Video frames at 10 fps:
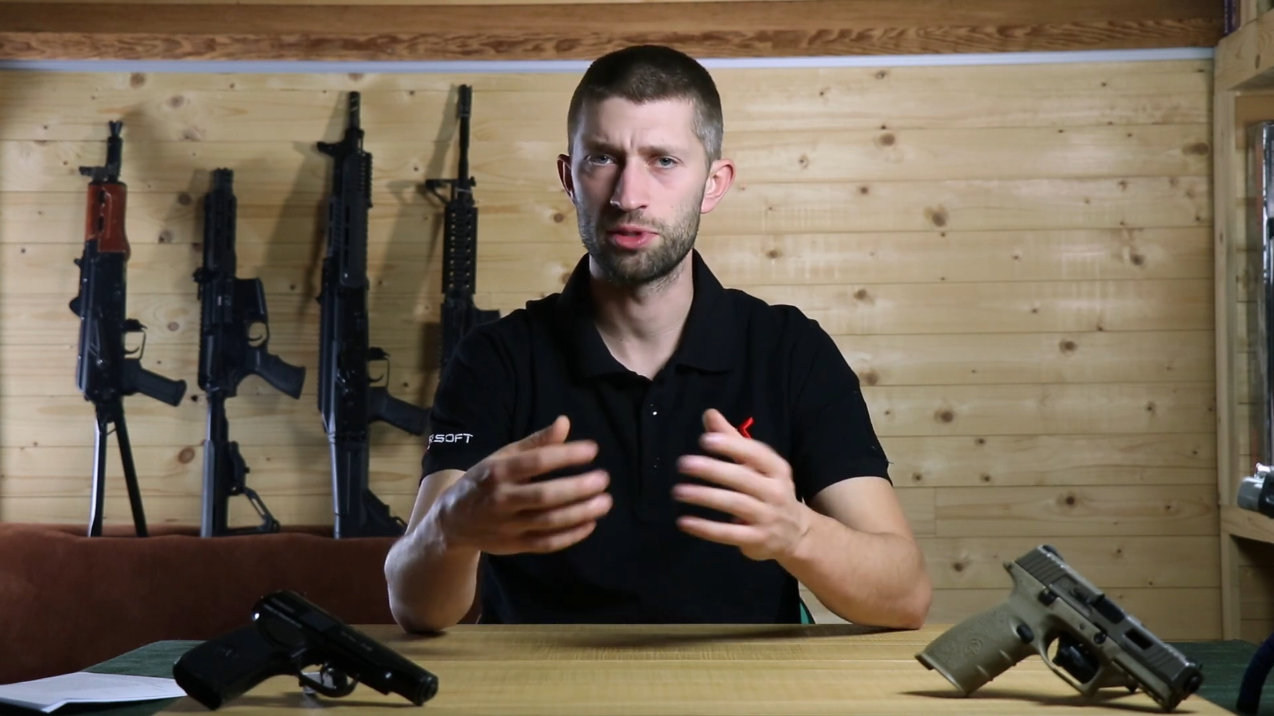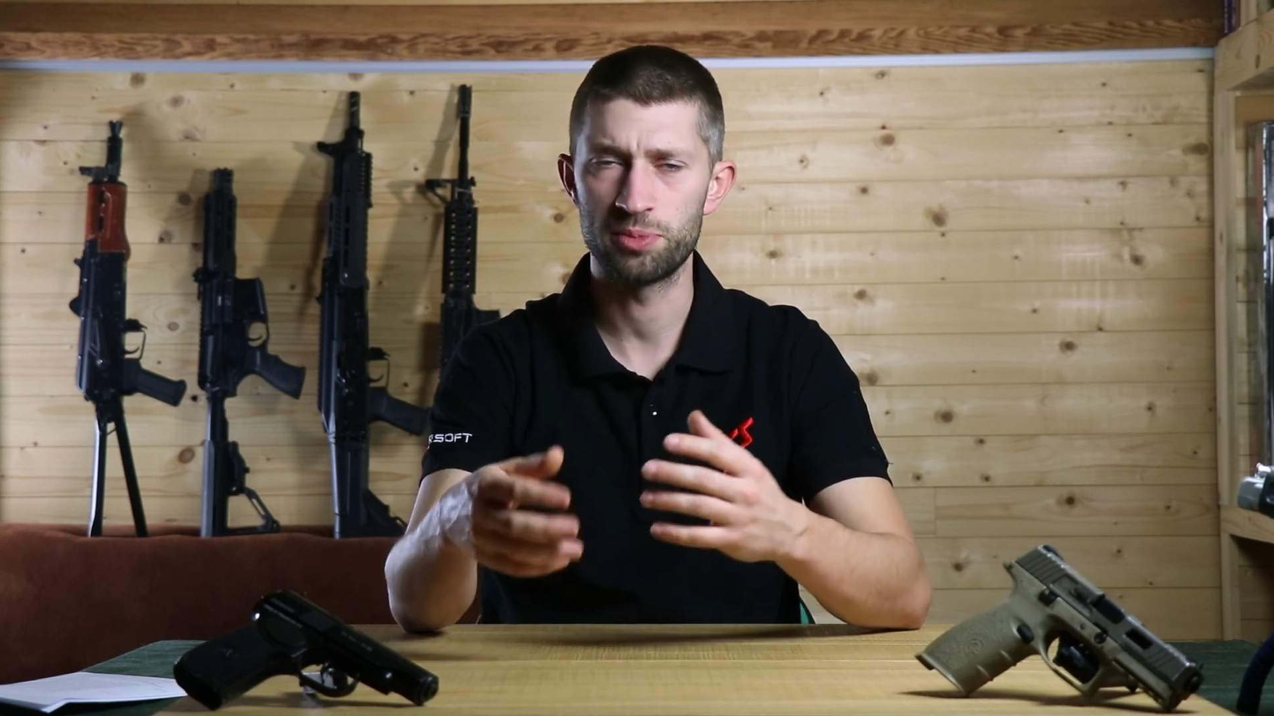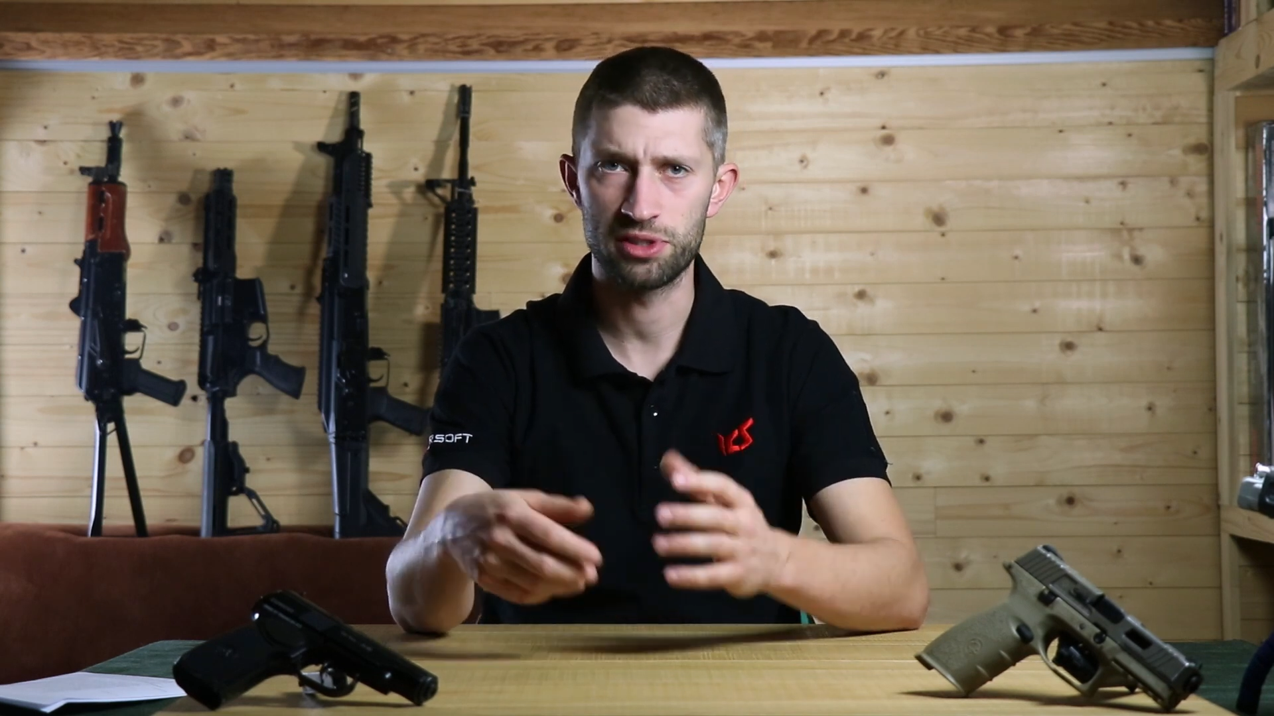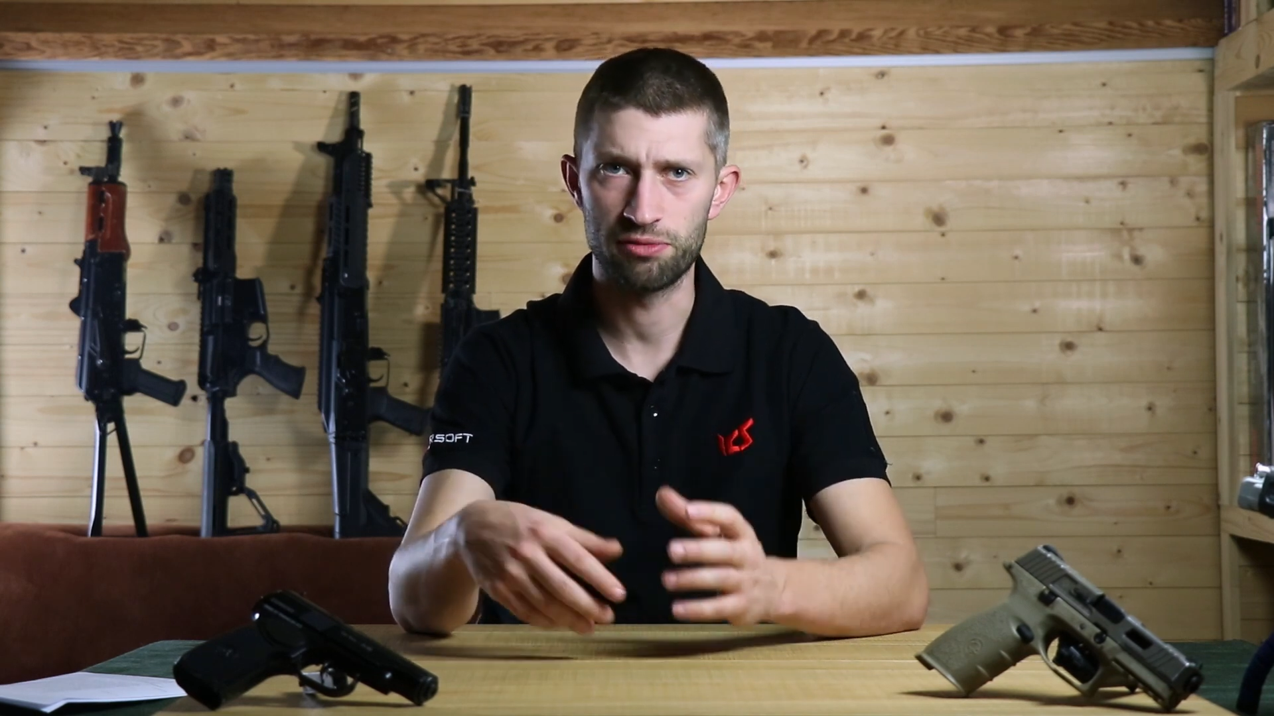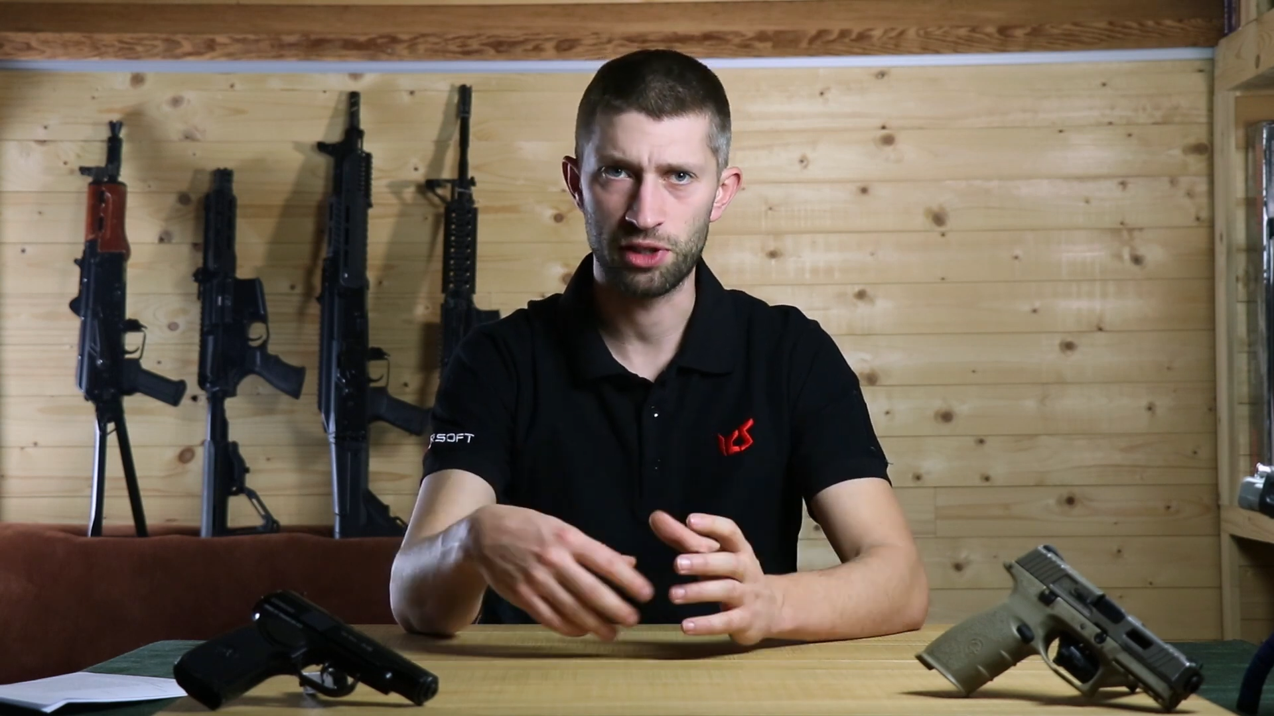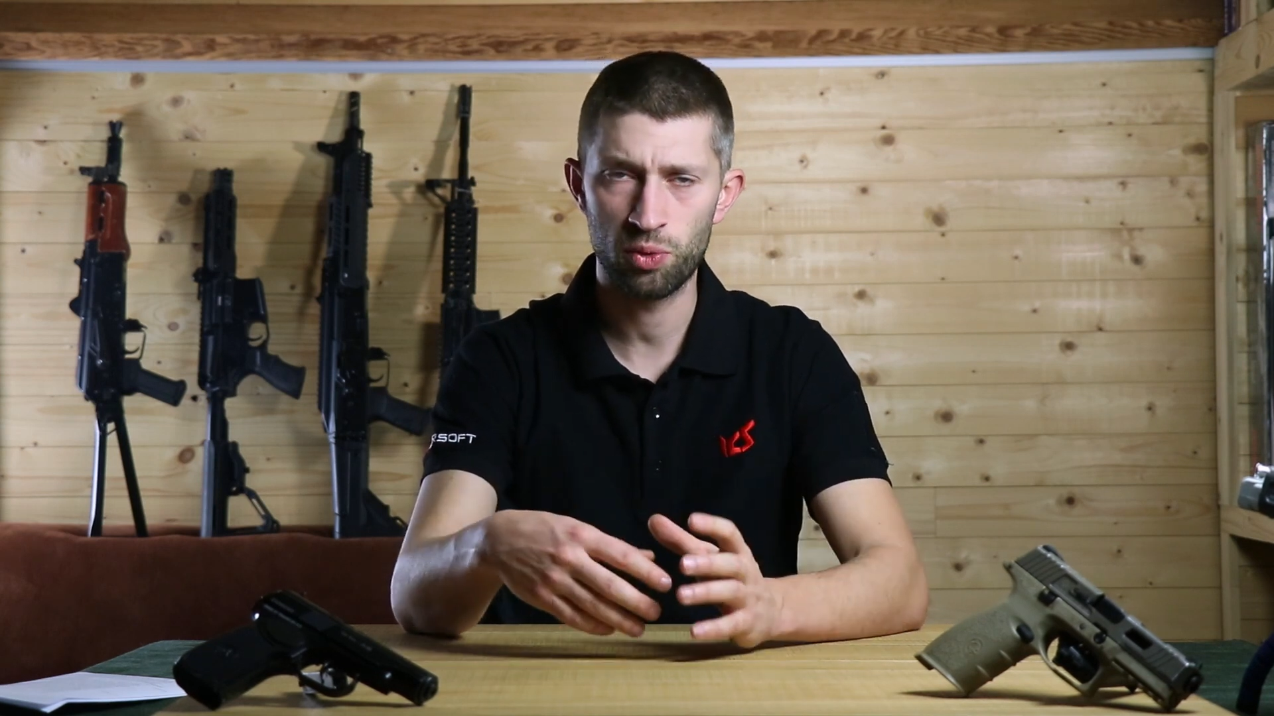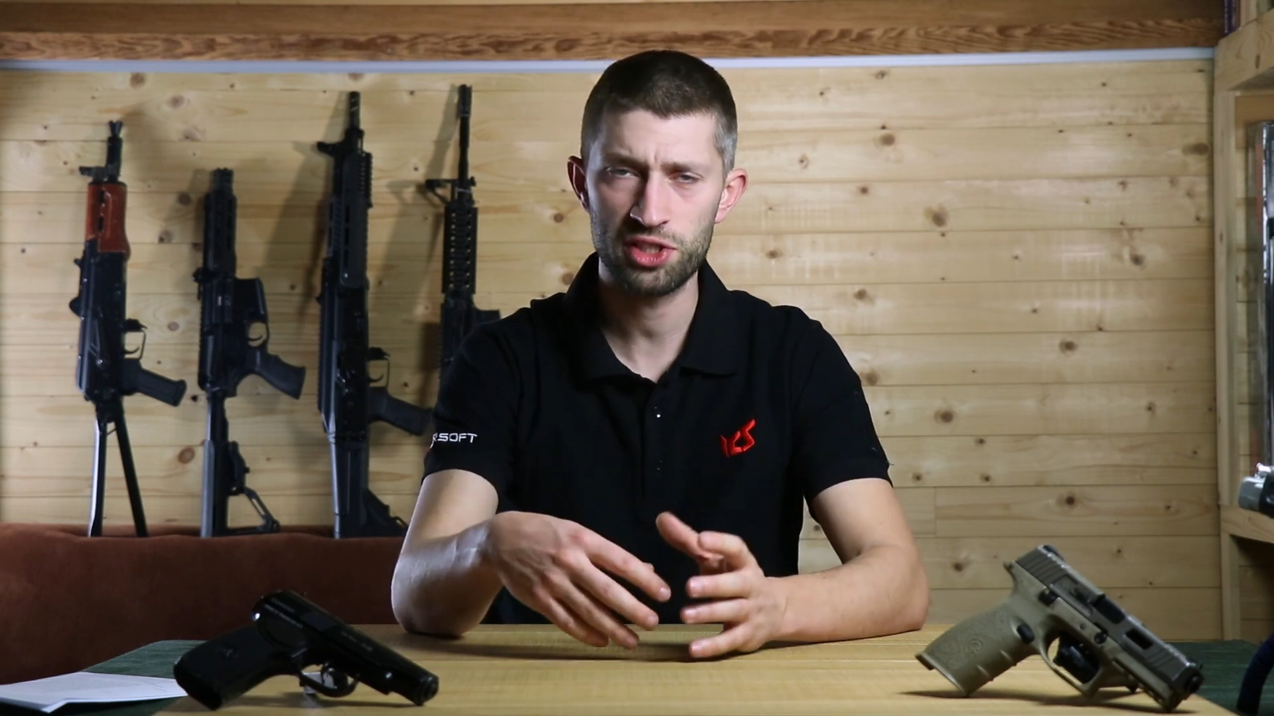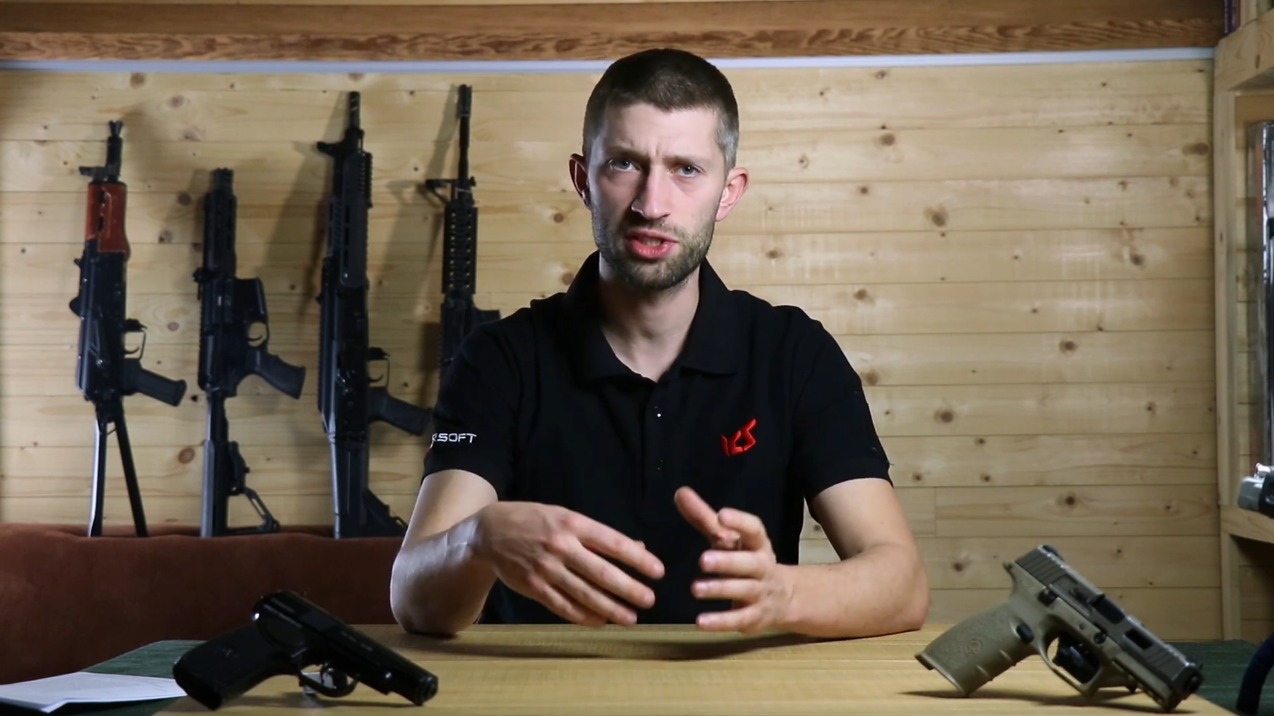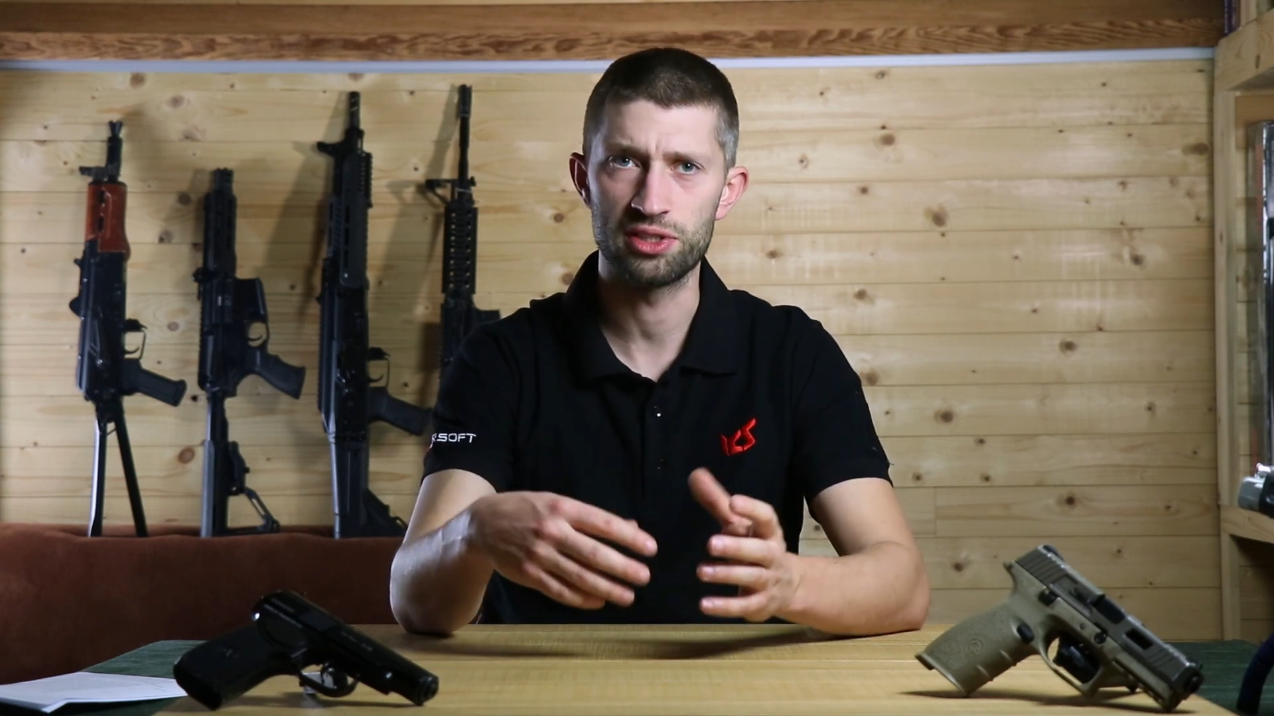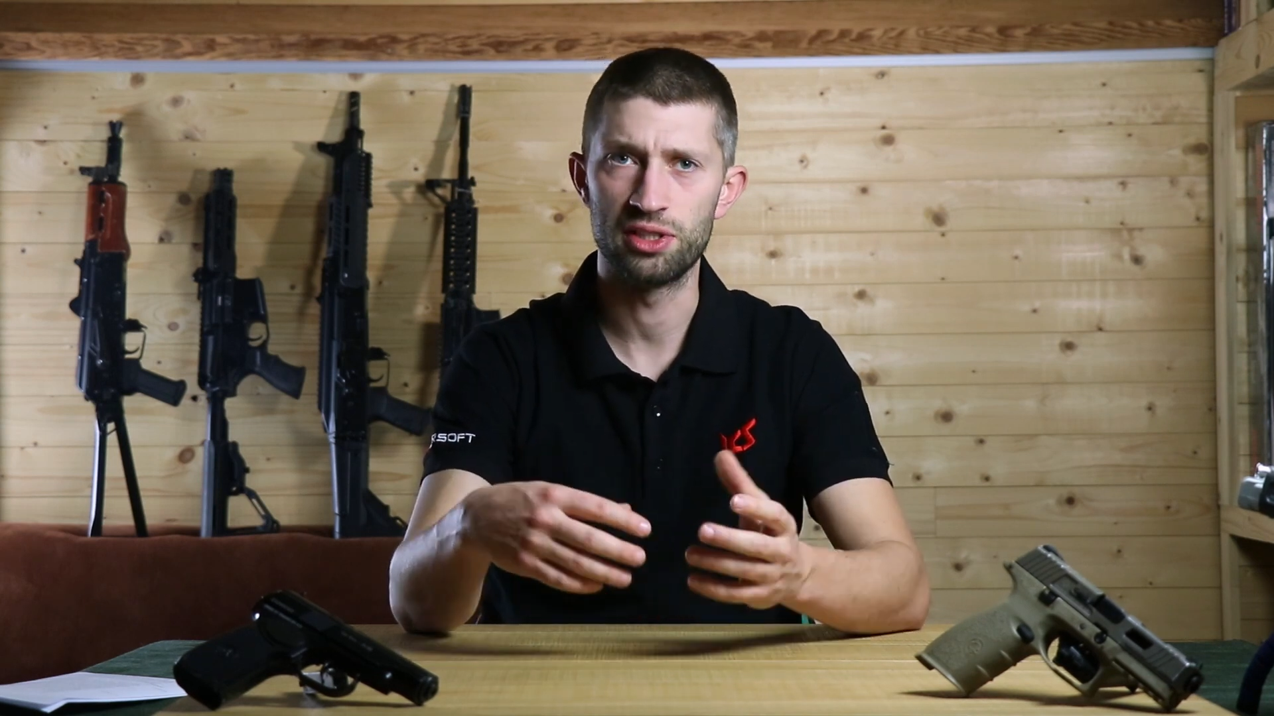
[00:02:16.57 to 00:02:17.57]
specific
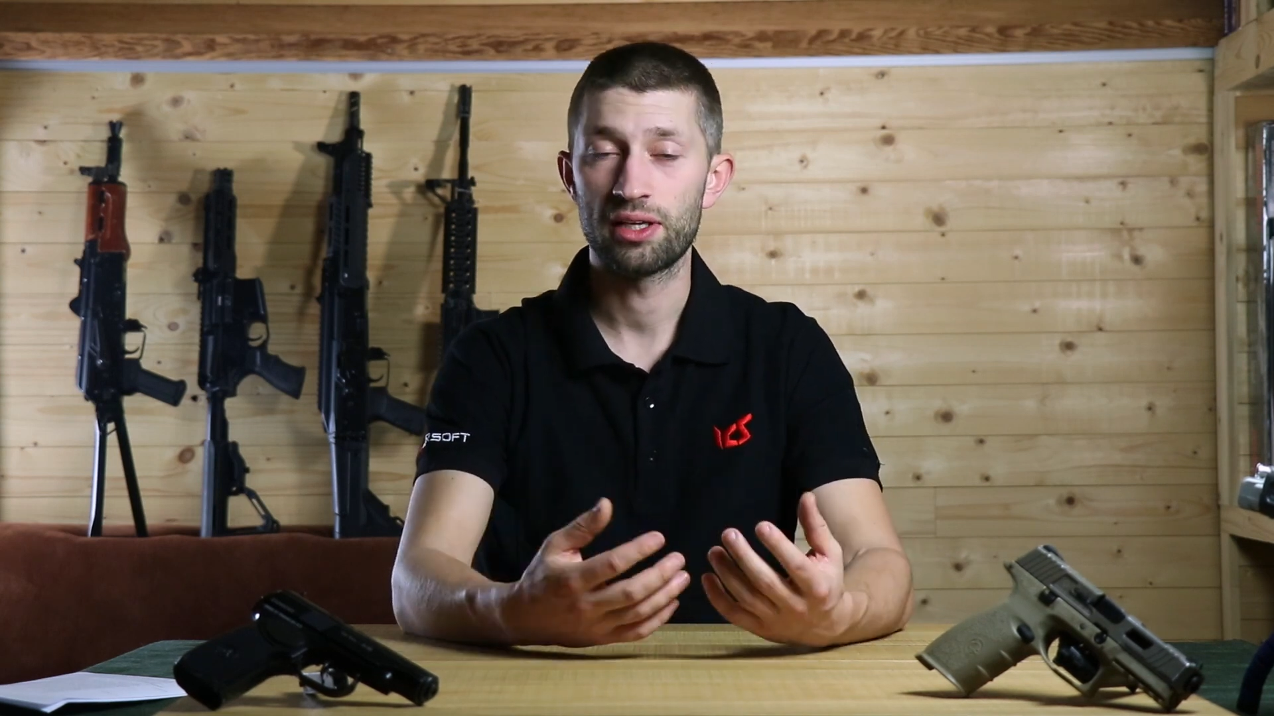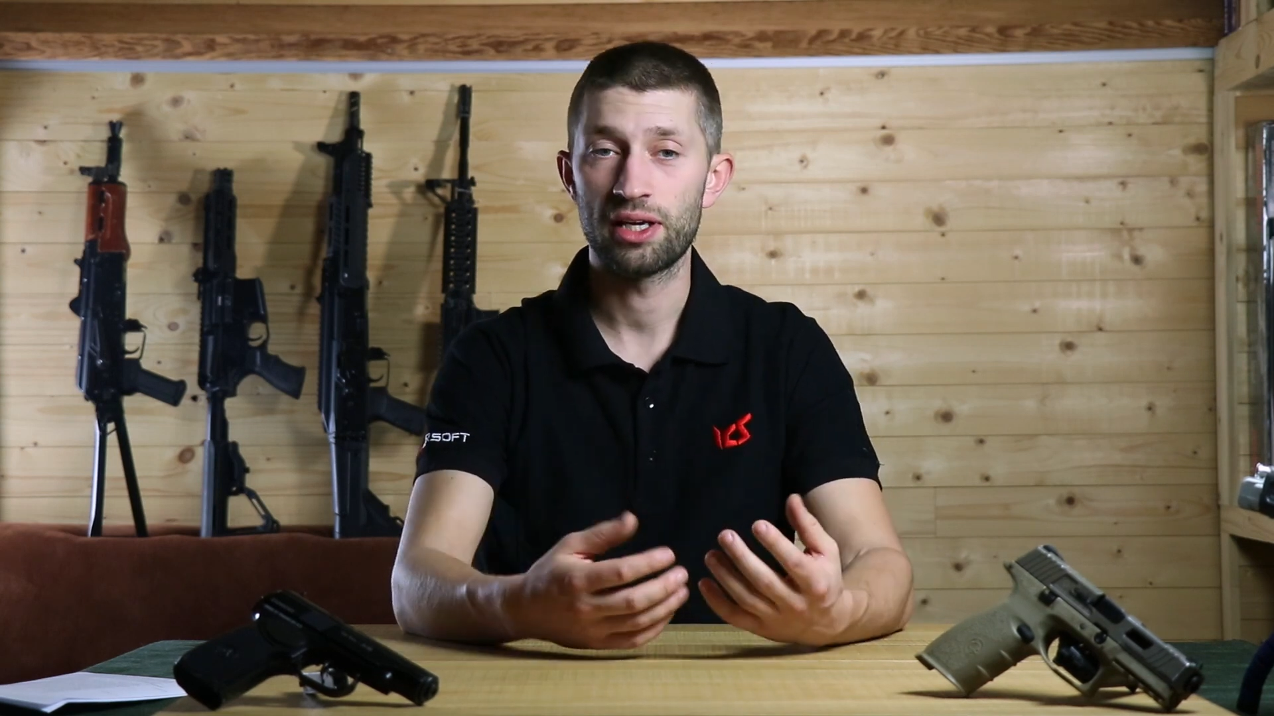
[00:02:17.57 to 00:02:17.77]
question.